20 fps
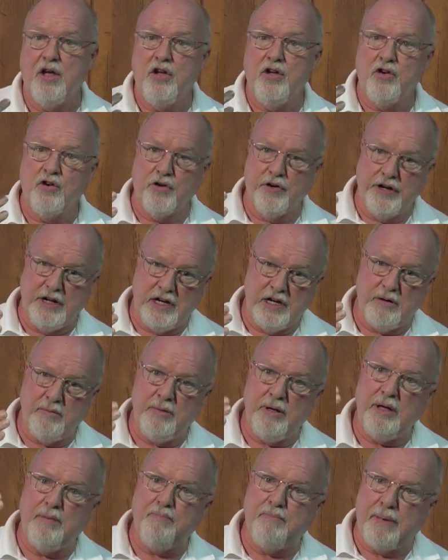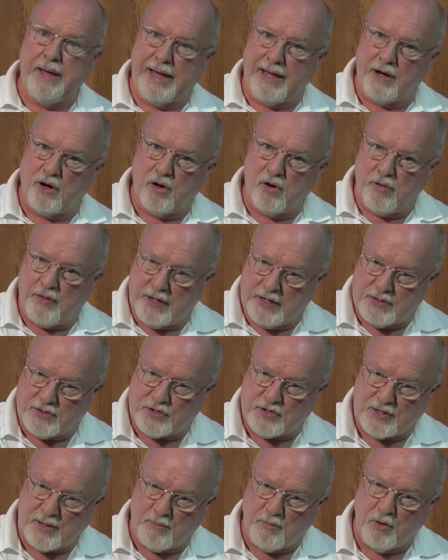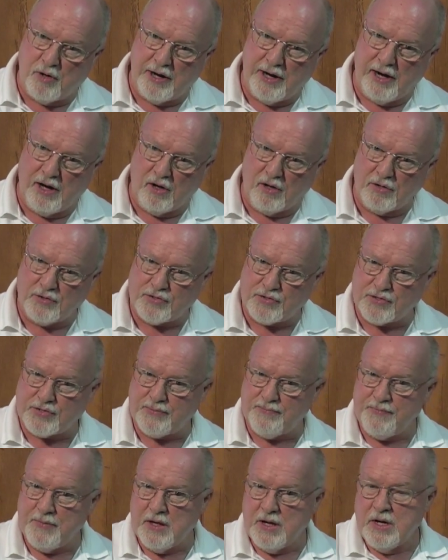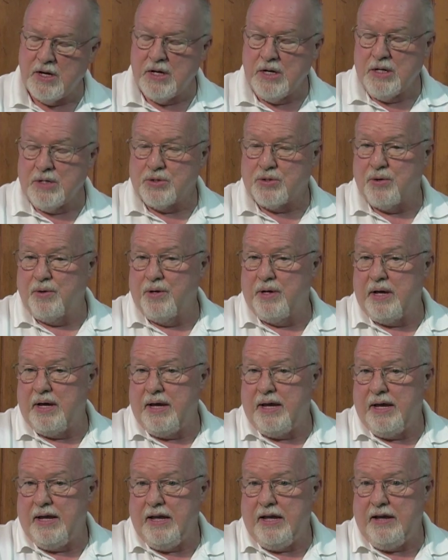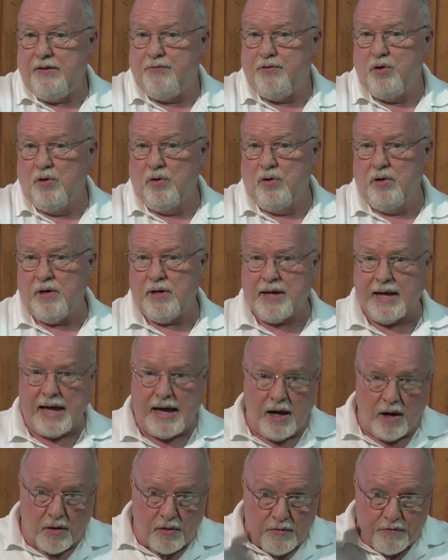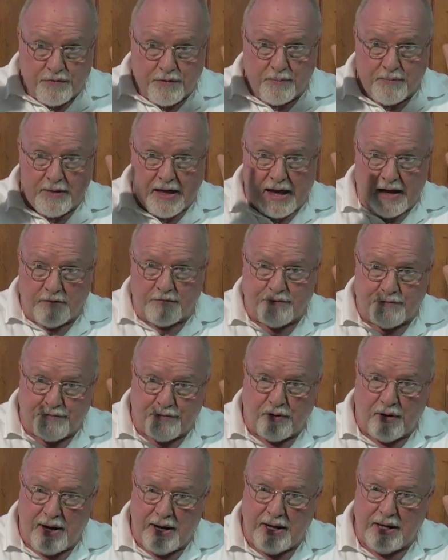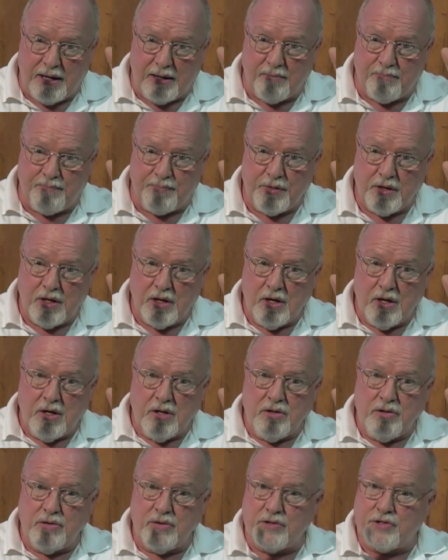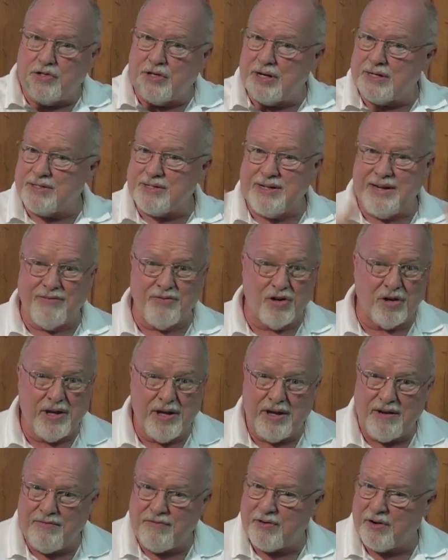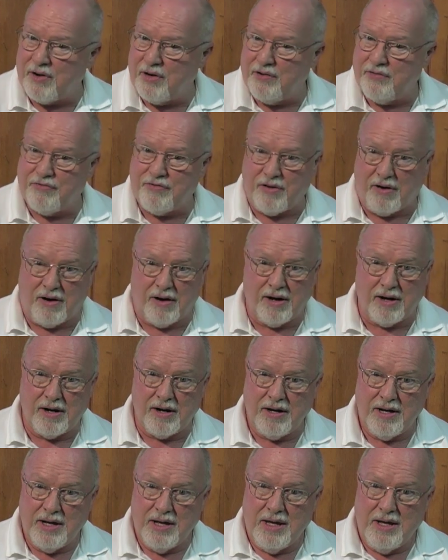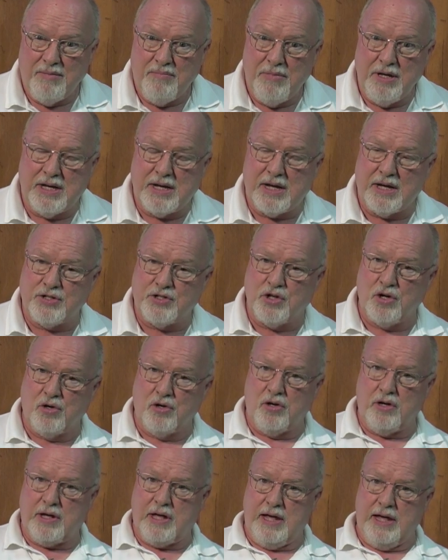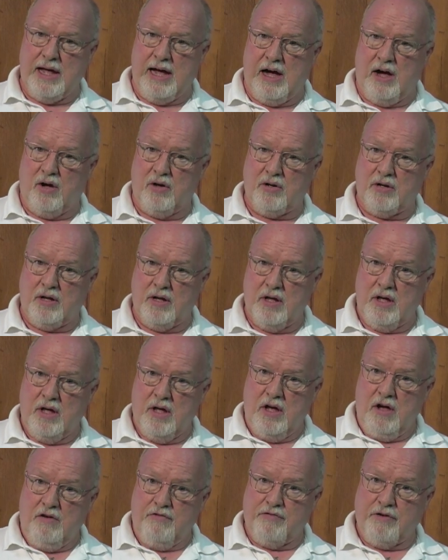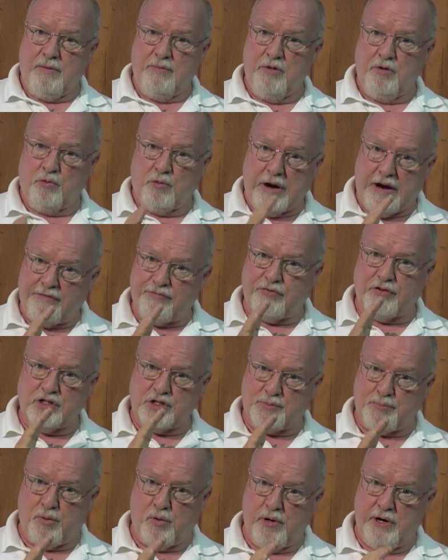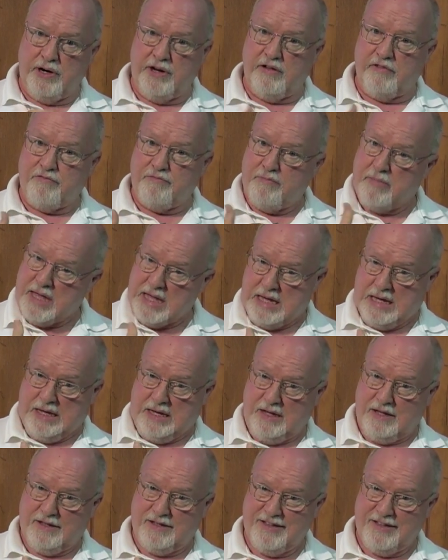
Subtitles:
your need to be better than someone else. So if you look out from that frame, you just never get very far, because you're looking out from the reference point of me,